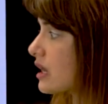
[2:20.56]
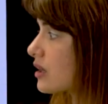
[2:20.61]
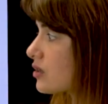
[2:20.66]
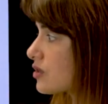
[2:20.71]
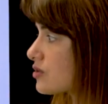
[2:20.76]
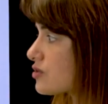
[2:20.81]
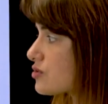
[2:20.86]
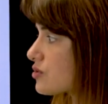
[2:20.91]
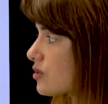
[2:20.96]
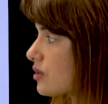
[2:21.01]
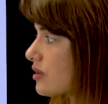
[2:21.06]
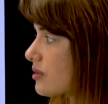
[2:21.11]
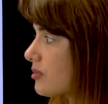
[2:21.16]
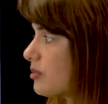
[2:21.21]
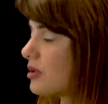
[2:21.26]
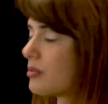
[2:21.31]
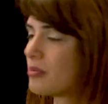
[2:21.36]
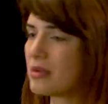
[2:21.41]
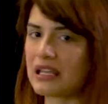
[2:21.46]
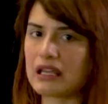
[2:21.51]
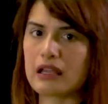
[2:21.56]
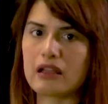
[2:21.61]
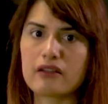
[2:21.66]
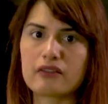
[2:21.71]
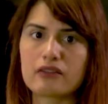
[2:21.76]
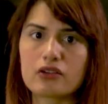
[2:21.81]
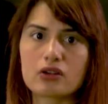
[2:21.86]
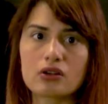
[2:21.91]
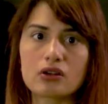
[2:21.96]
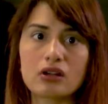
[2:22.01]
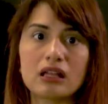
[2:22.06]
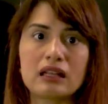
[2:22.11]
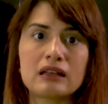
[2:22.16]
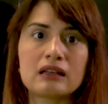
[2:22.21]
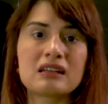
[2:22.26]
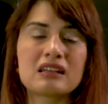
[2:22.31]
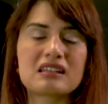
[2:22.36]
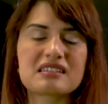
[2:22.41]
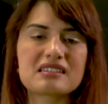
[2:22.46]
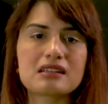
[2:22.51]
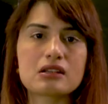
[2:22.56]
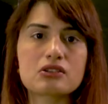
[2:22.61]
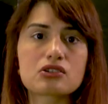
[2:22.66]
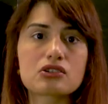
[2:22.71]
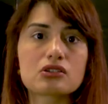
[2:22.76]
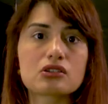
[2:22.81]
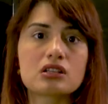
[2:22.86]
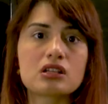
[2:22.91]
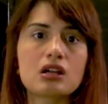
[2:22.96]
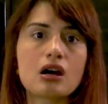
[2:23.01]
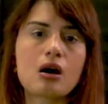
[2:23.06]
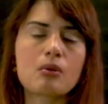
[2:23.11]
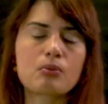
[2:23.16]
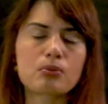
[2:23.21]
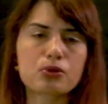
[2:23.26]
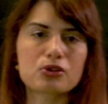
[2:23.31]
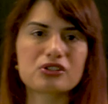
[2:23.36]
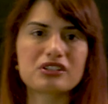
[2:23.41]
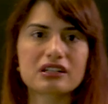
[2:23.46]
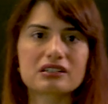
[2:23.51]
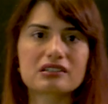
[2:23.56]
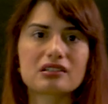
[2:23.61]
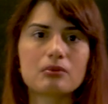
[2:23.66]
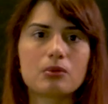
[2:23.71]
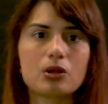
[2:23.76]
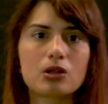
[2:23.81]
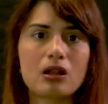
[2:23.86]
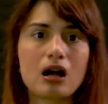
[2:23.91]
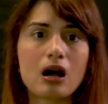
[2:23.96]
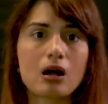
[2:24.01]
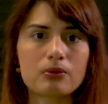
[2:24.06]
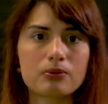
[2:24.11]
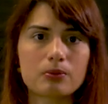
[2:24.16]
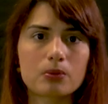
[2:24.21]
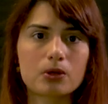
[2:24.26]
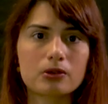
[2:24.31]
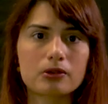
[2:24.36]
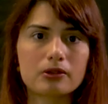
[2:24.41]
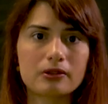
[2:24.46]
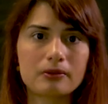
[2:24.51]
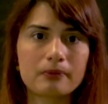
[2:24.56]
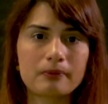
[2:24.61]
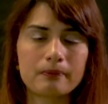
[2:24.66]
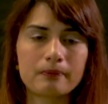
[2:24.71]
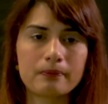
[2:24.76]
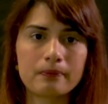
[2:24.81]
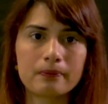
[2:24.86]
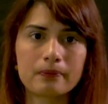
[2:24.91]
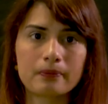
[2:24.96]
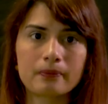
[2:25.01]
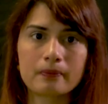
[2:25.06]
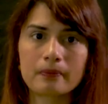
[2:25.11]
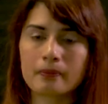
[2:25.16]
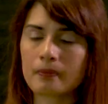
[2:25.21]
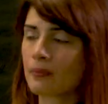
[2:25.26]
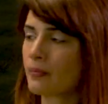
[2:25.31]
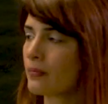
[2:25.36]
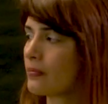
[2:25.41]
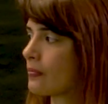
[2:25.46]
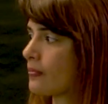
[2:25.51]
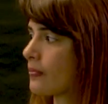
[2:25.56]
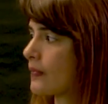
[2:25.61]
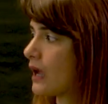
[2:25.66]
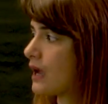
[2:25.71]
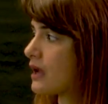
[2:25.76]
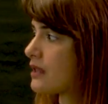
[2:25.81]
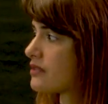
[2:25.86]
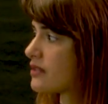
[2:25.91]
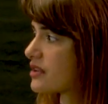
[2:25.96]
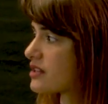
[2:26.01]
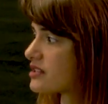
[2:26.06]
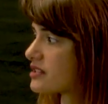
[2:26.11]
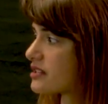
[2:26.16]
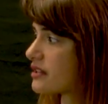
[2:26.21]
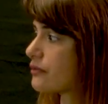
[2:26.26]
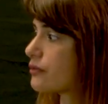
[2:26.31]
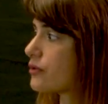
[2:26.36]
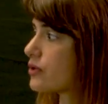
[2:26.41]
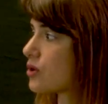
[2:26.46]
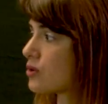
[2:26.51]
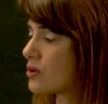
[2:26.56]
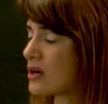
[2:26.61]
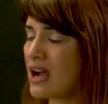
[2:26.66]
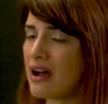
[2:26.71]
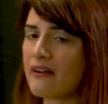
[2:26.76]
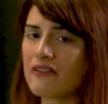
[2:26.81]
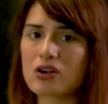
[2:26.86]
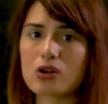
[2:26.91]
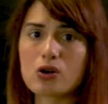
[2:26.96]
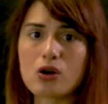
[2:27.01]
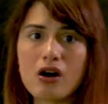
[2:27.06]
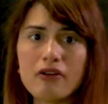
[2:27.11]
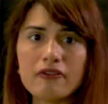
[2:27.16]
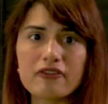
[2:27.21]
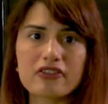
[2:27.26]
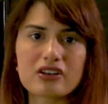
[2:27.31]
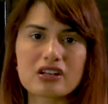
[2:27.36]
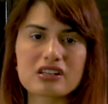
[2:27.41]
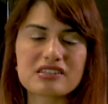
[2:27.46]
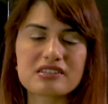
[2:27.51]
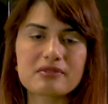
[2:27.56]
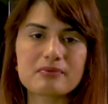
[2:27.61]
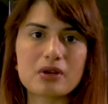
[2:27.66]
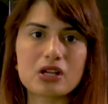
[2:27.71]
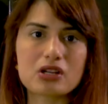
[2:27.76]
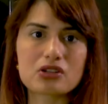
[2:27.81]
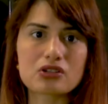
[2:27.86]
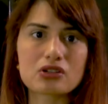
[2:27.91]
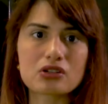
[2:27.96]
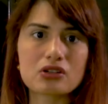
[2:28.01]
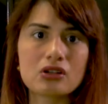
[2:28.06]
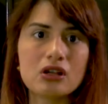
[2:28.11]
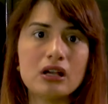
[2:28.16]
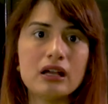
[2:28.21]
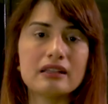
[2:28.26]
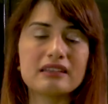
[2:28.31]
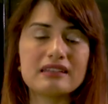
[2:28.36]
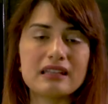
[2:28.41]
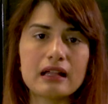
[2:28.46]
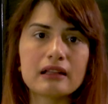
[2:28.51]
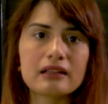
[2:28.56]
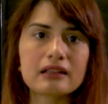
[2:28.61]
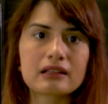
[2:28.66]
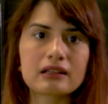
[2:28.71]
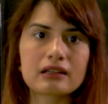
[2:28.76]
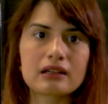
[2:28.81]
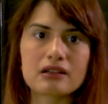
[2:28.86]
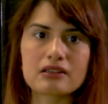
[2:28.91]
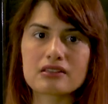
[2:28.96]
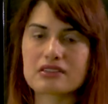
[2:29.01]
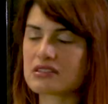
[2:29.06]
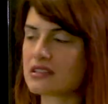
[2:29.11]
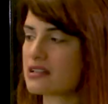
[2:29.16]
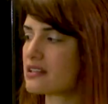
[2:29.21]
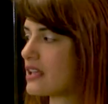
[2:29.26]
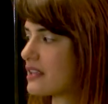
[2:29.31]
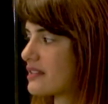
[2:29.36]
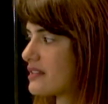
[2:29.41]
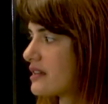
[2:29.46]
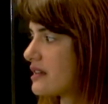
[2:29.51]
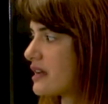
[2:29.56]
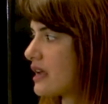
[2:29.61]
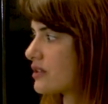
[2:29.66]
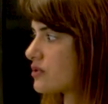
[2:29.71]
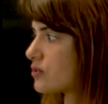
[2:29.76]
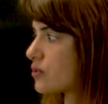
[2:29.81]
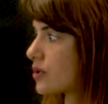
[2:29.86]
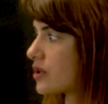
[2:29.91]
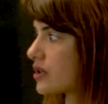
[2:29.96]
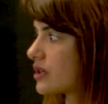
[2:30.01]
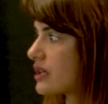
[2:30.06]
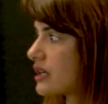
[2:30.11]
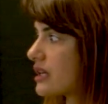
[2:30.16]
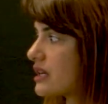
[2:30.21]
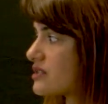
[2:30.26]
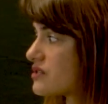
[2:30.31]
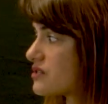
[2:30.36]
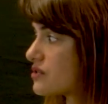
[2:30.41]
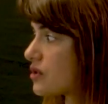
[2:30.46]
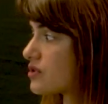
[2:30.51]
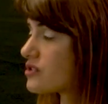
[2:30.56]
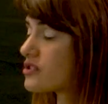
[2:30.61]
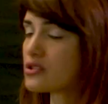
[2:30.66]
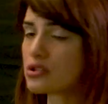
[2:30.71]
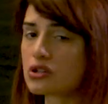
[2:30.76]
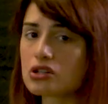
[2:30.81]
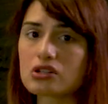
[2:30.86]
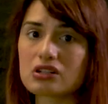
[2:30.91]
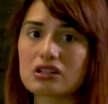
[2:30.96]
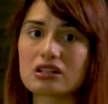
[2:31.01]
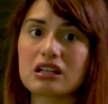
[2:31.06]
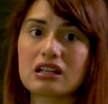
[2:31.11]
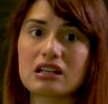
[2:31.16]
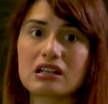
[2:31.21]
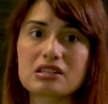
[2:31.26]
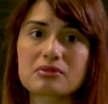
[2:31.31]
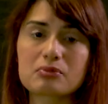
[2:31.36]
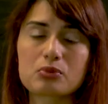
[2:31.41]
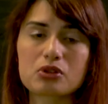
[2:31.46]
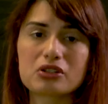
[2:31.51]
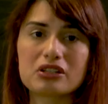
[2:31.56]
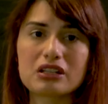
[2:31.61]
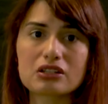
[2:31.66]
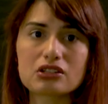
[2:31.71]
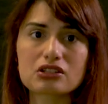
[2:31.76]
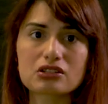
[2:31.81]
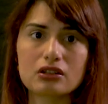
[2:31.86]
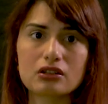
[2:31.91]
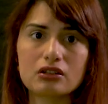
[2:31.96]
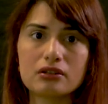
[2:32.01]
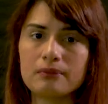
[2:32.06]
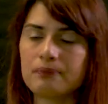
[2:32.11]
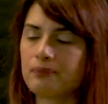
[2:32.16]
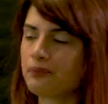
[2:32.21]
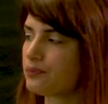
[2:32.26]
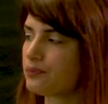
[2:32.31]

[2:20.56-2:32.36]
uncontrollable behavior and an essentially unpredictable output. And thus, if we don't have a confidence measure telling us that the network is not certain in its prediction,